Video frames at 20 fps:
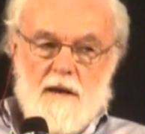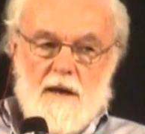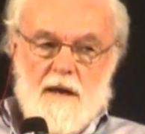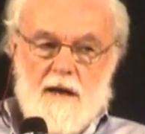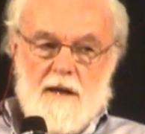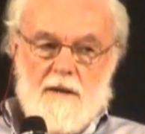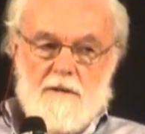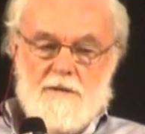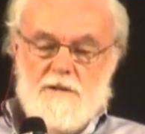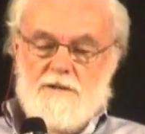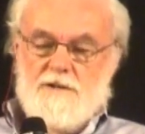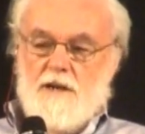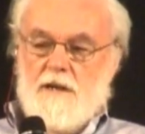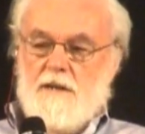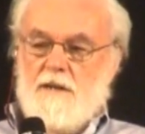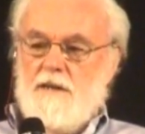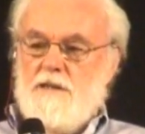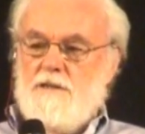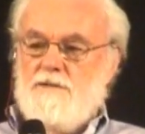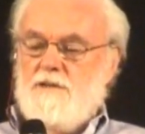And the
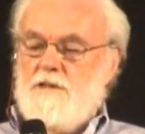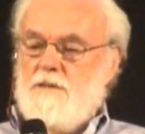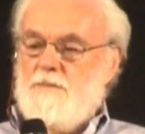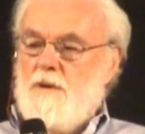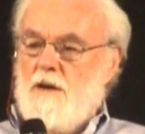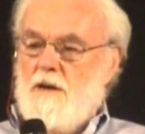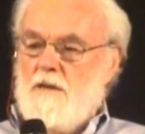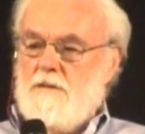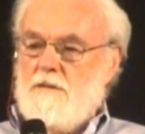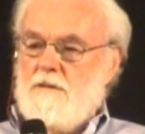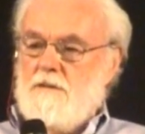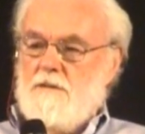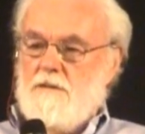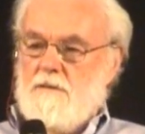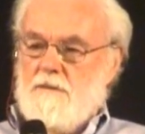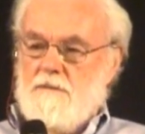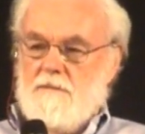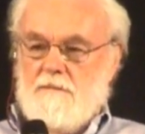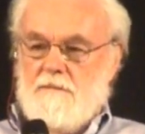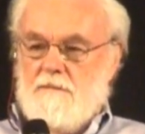Chinese
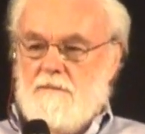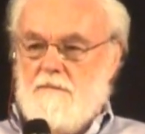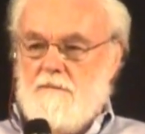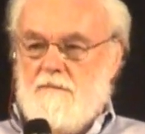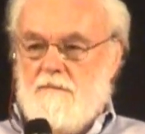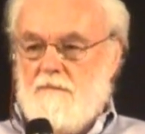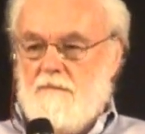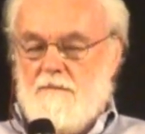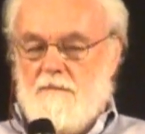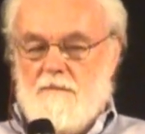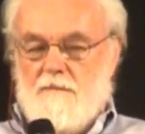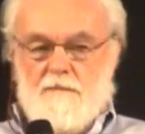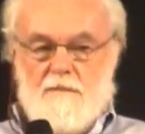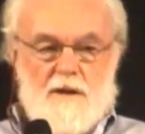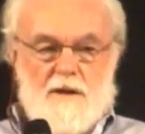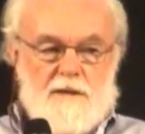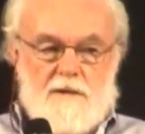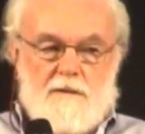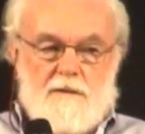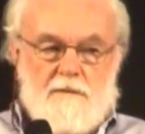response,
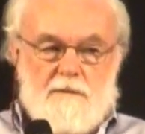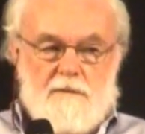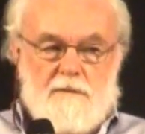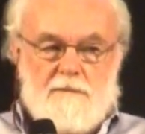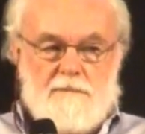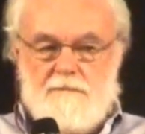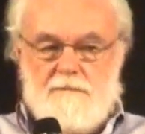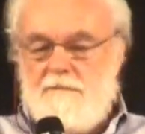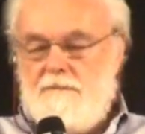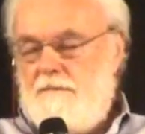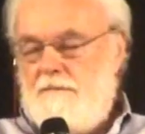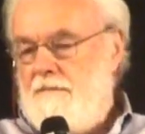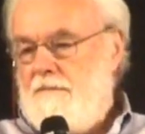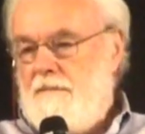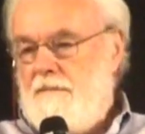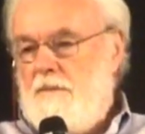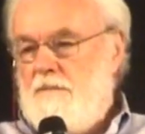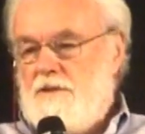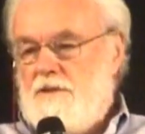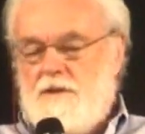whether
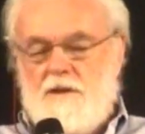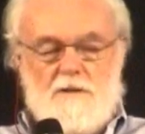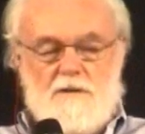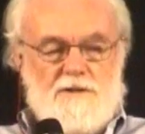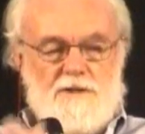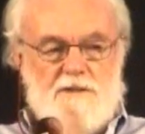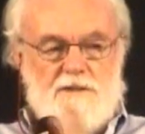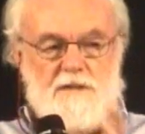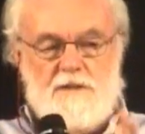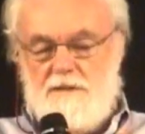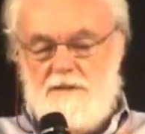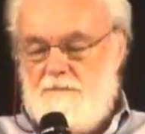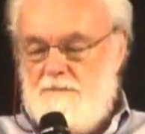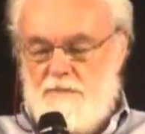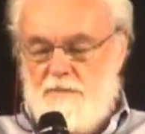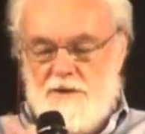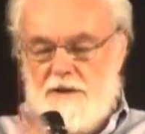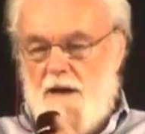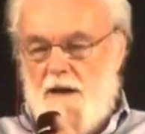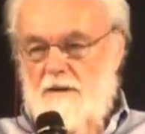it was consciously
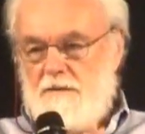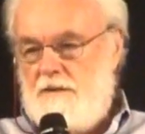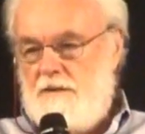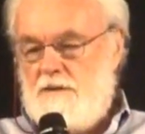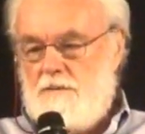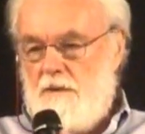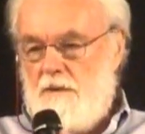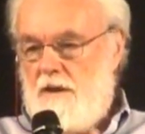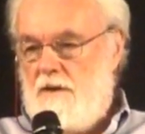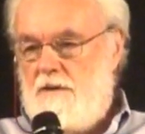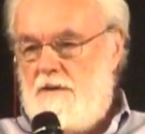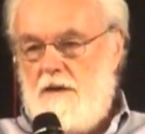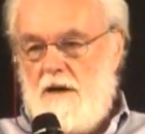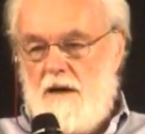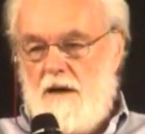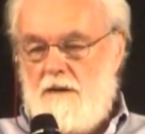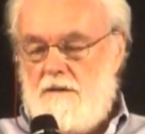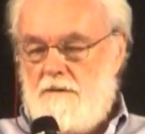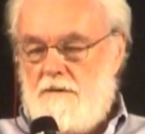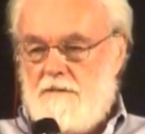put out this way or
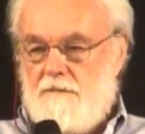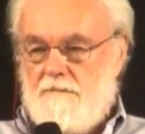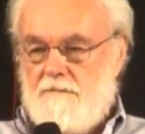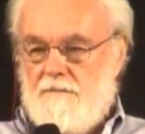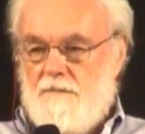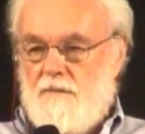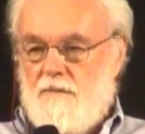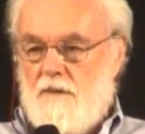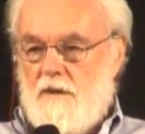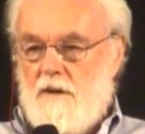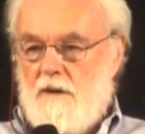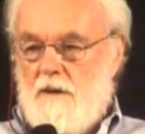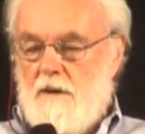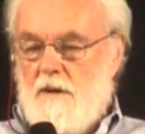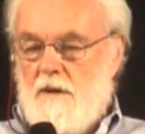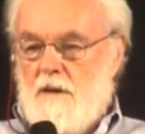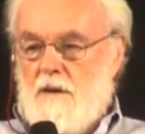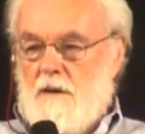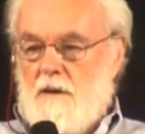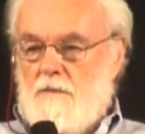not,
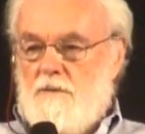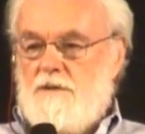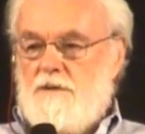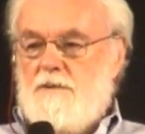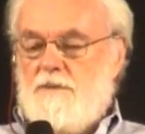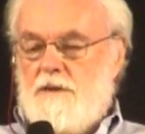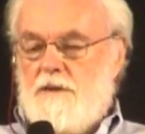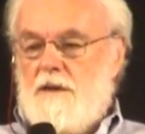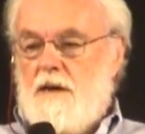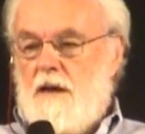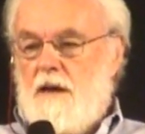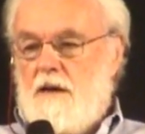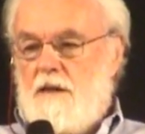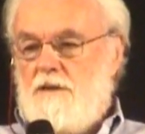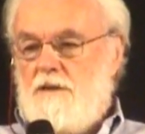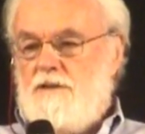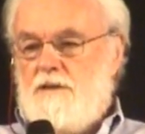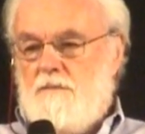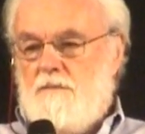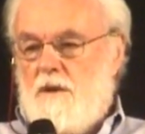was to
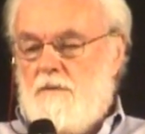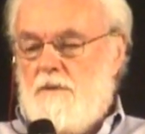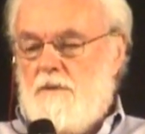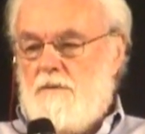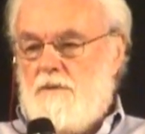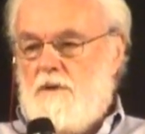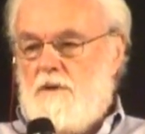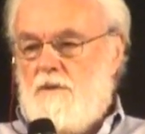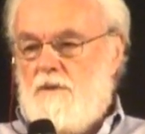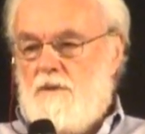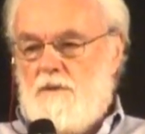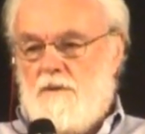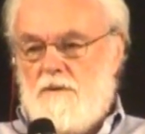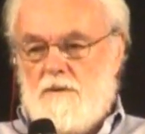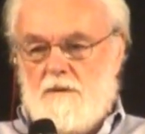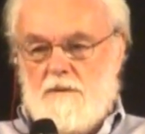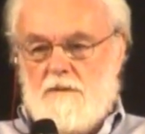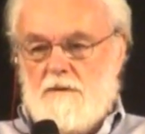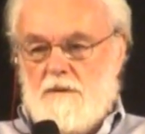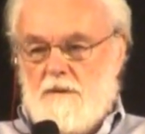engage in what we would
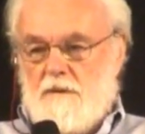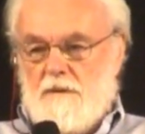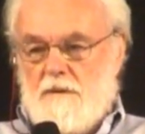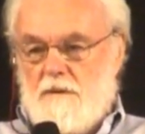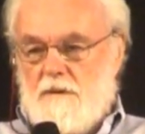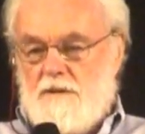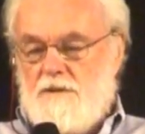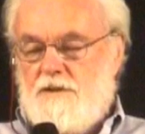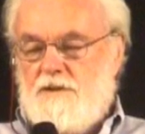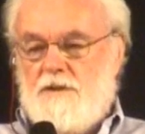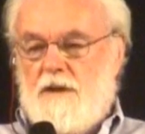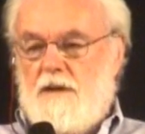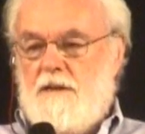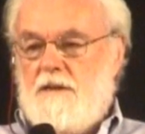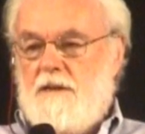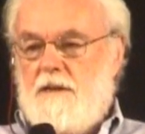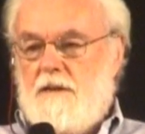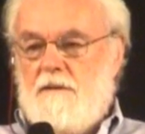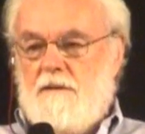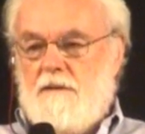call a
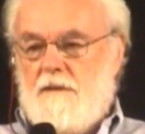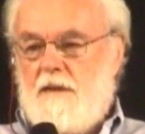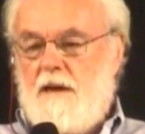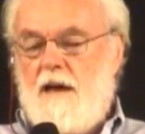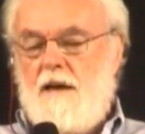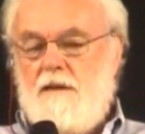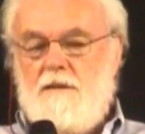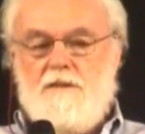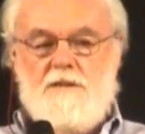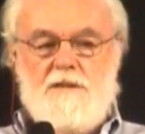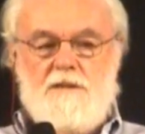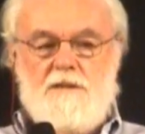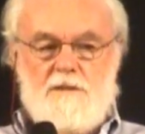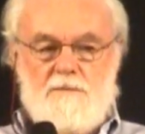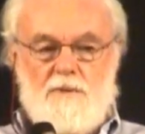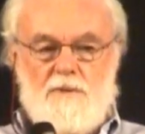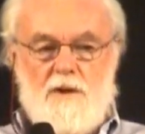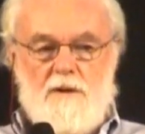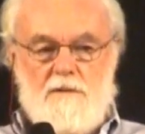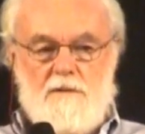straight
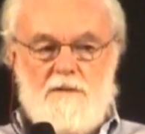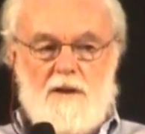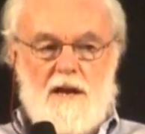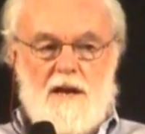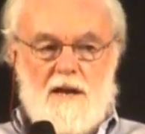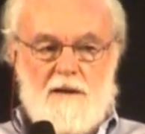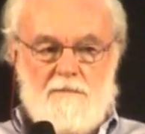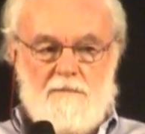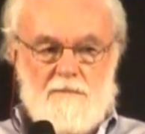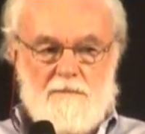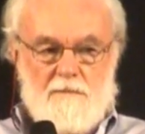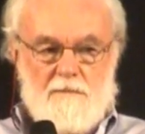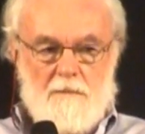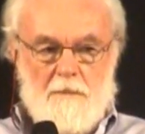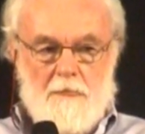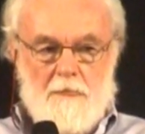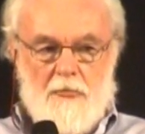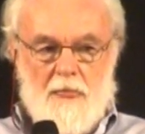Keynesian program